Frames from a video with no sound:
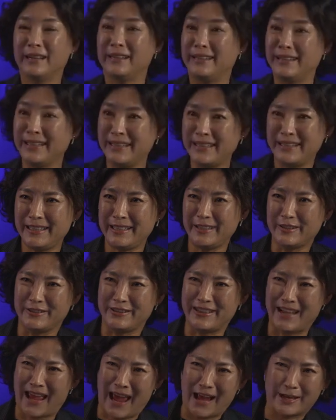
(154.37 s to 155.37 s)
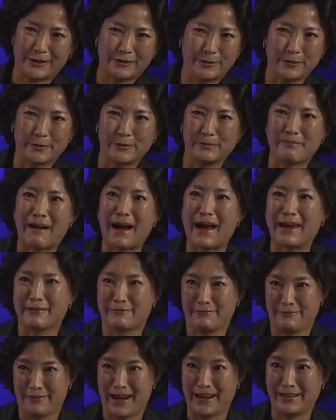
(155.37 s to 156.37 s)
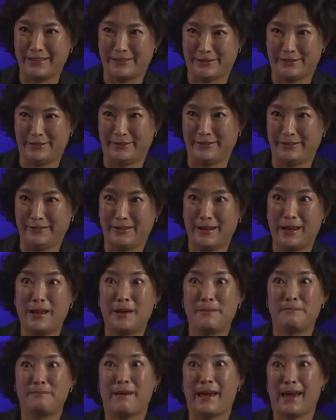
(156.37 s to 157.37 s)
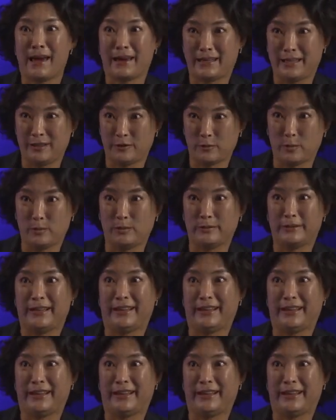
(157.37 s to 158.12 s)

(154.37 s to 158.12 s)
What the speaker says: leading a national migration back in old